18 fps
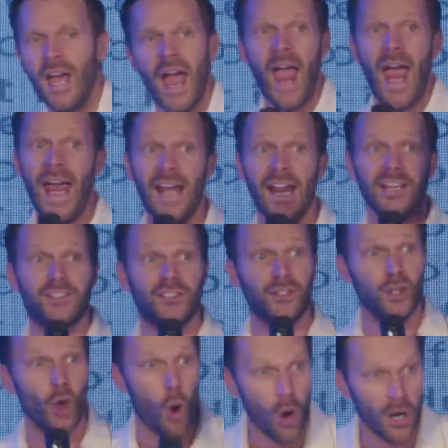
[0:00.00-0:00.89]
and
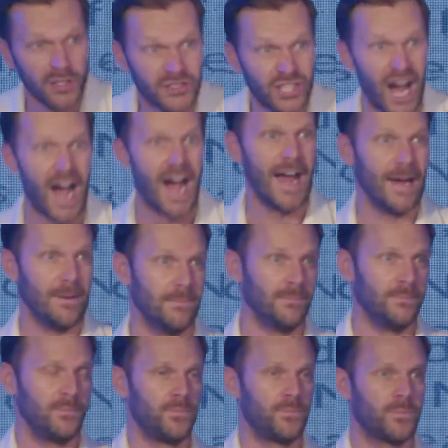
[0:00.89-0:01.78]
it's your time.
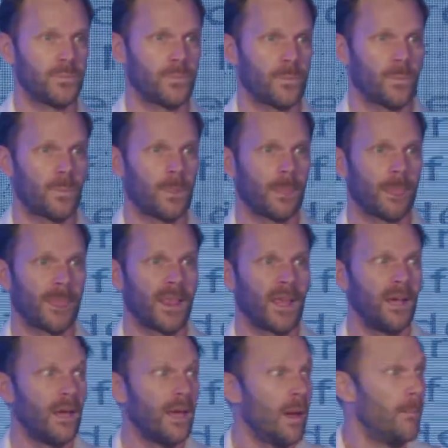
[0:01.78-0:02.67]

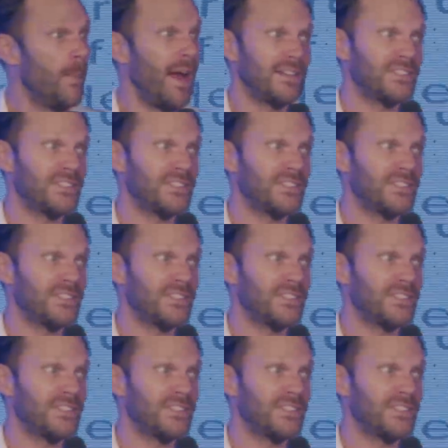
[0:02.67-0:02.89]
Man,